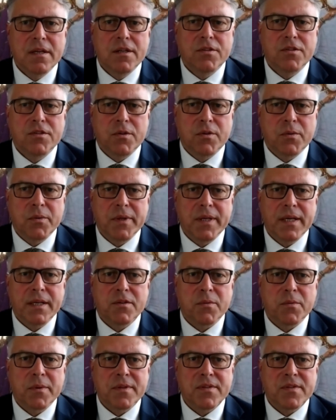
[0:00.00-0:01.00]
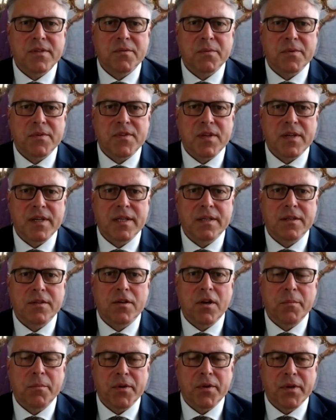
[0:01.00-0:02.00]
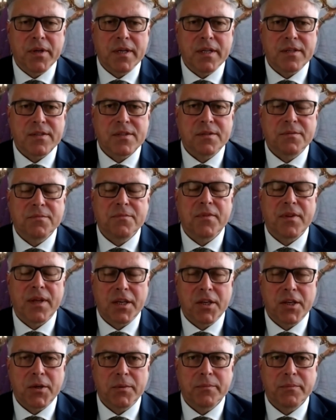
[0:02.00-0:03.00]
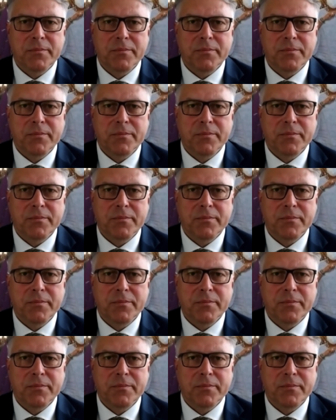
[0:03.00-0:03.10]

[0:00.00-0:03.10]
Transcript: to create risk-resilient communities. Thank you.